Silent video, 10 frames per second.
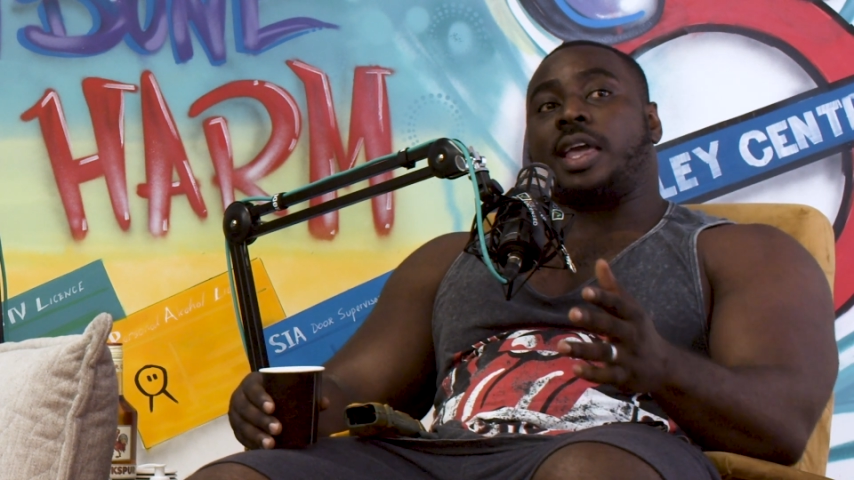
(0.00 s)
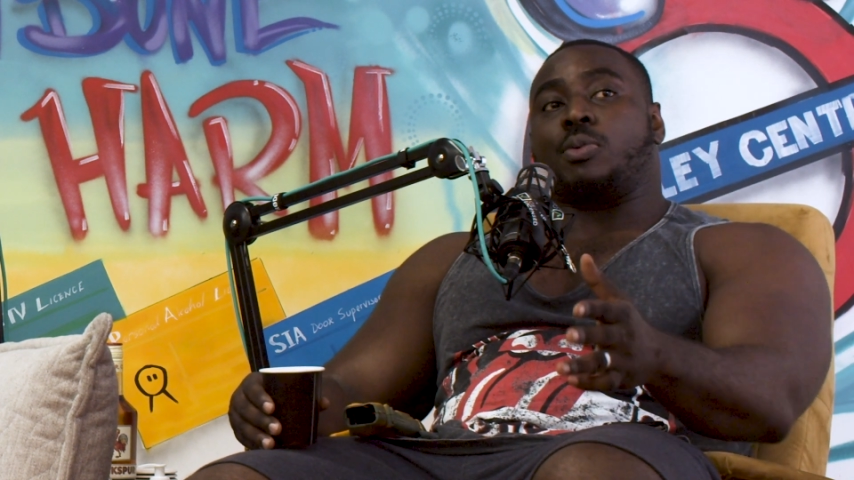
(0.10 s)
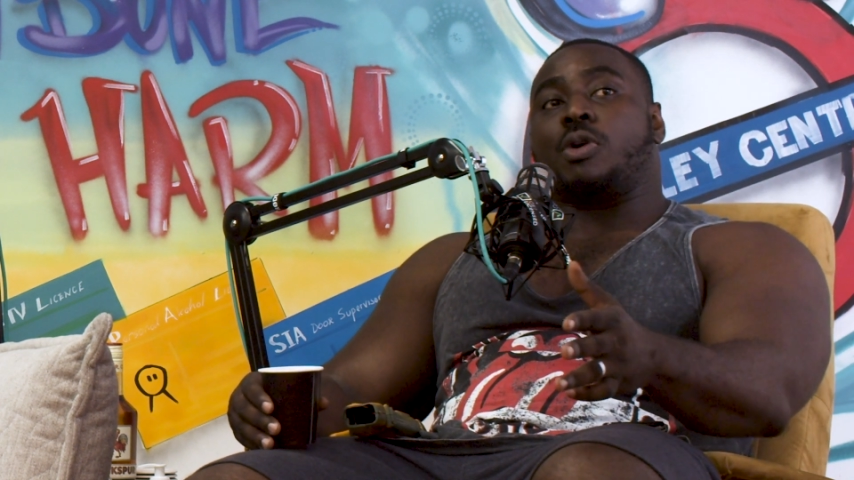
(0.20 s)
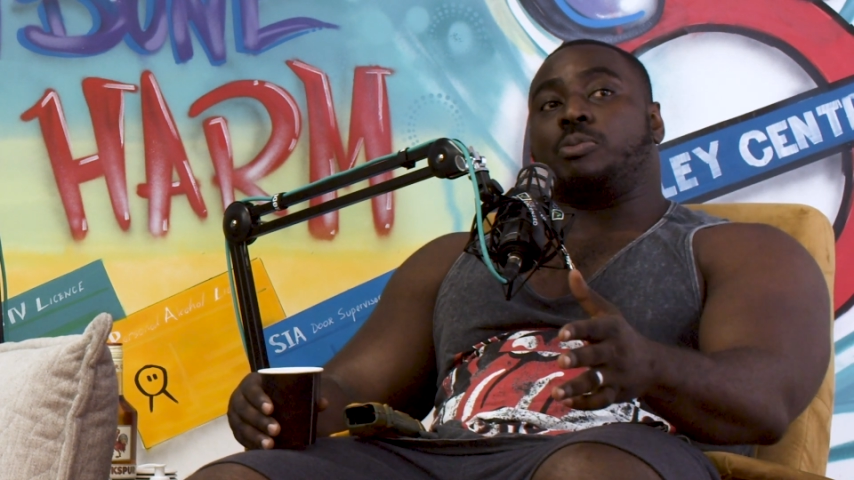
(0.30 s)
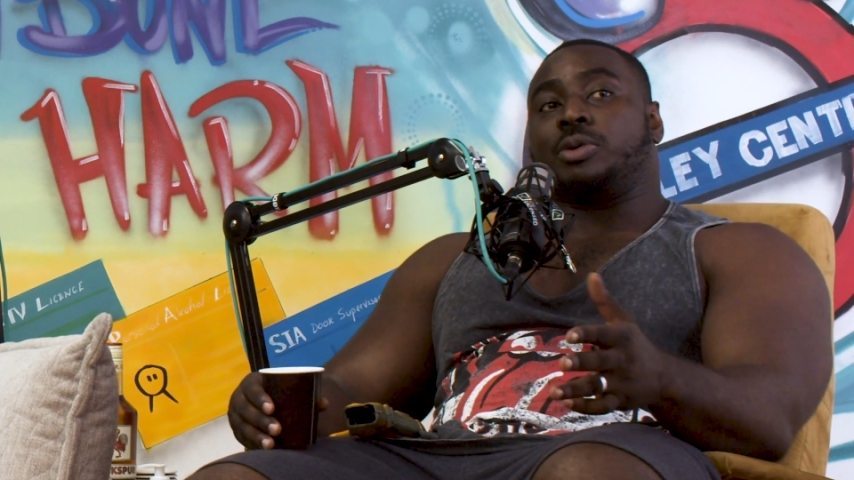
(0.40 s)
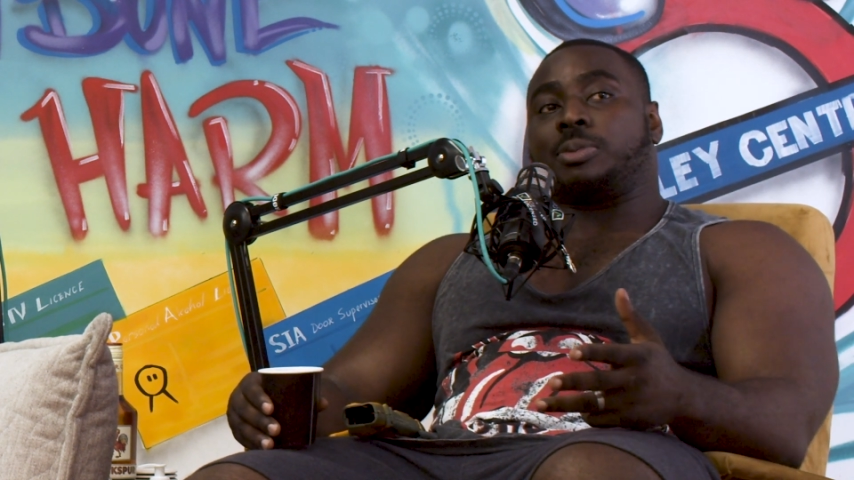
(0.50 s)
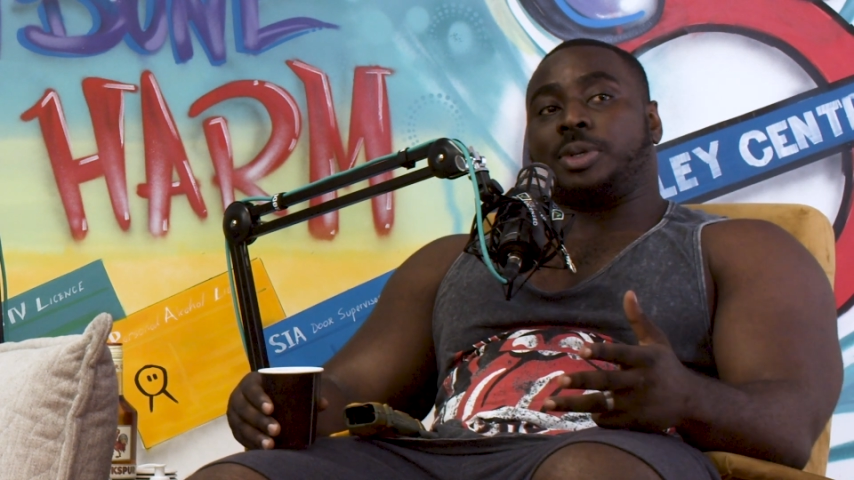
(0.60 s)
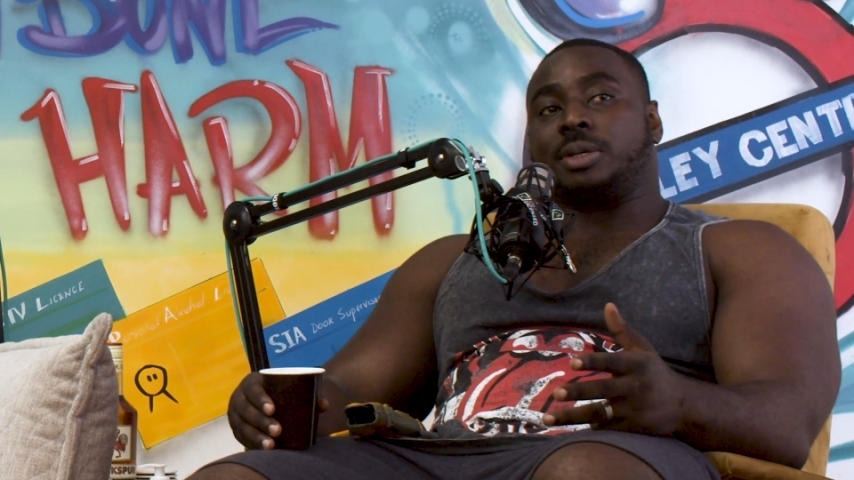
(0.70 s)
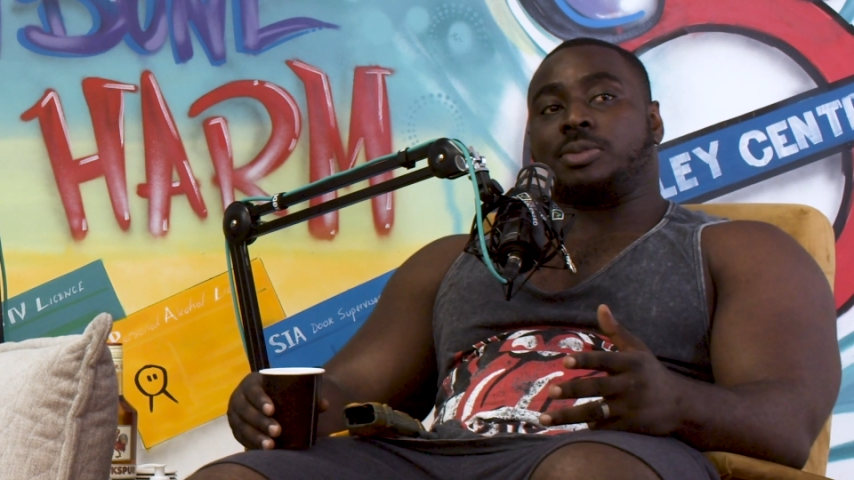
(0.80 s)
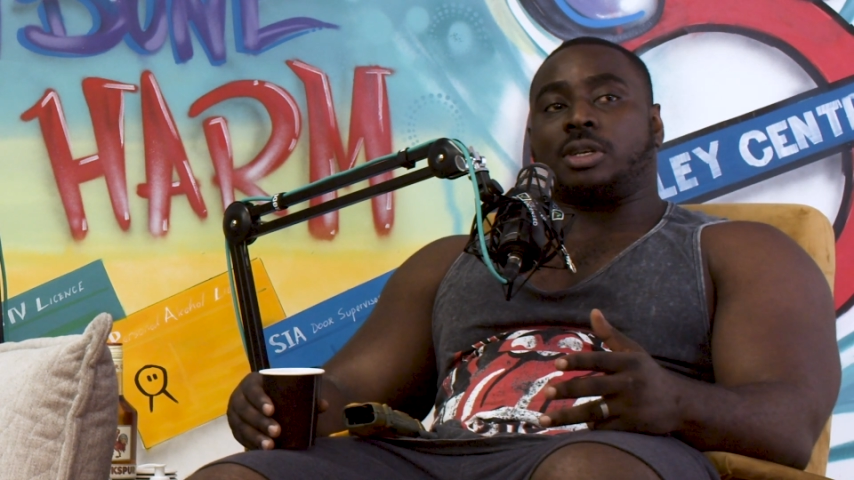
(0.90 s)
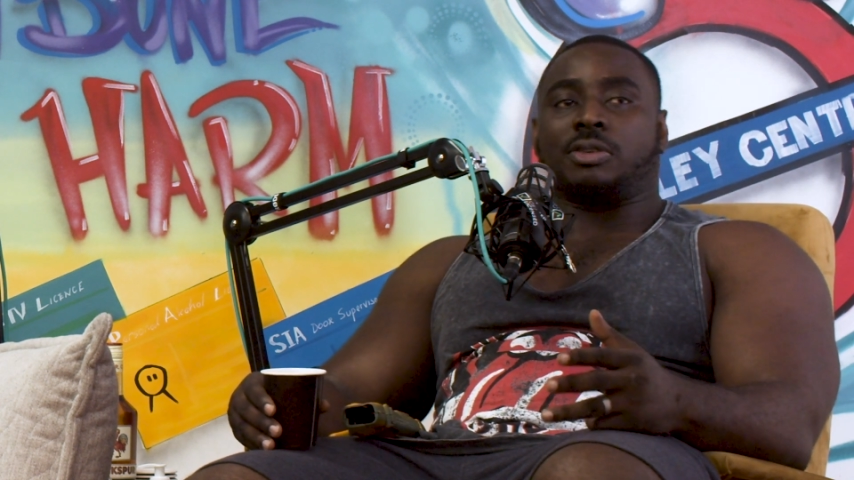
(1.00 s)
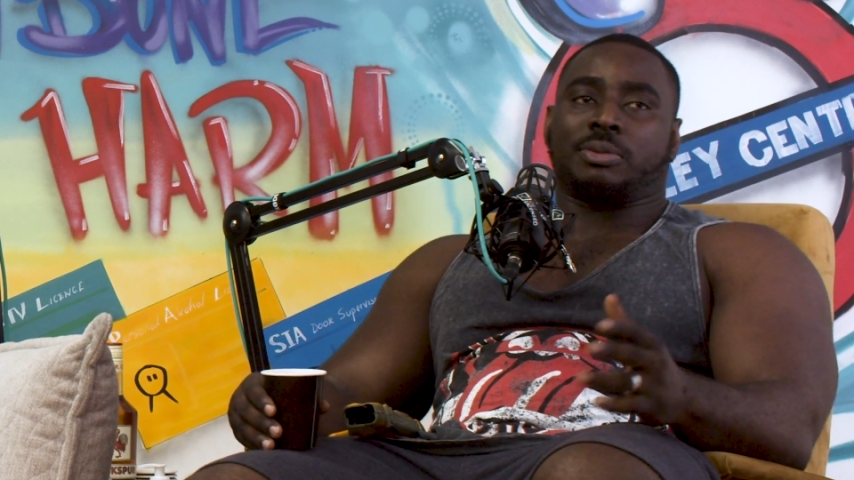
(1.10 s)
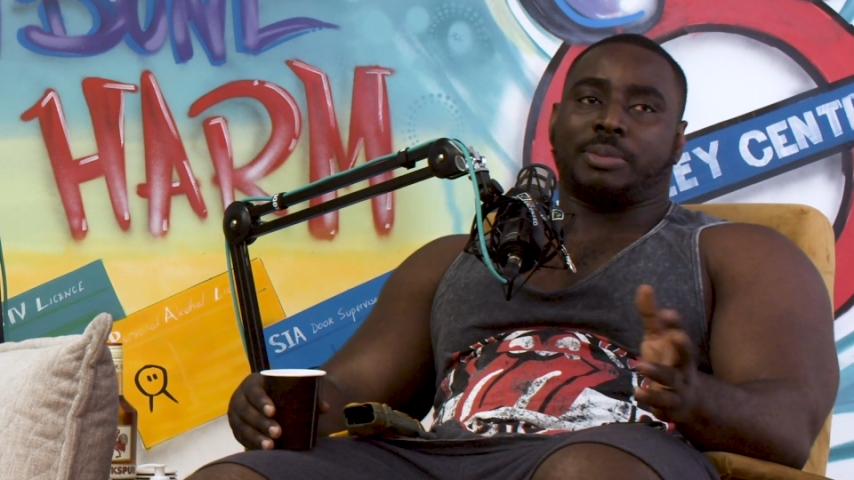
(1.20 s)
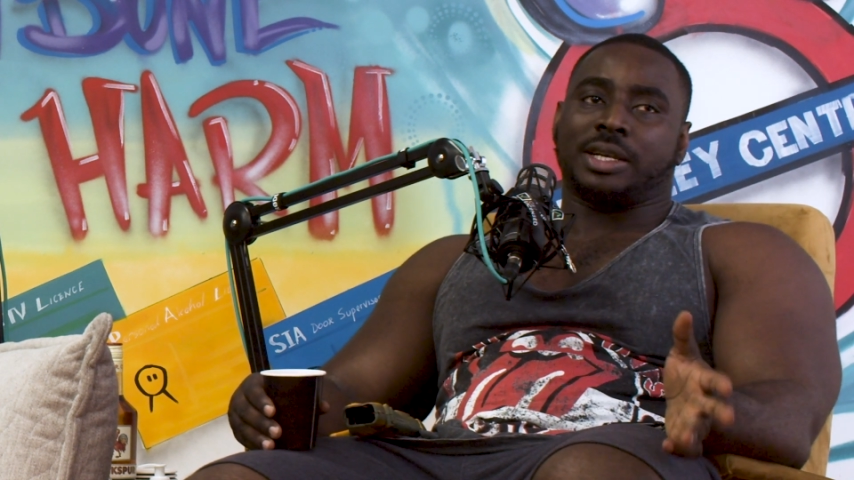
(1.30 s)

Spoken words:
they won't book me themselves.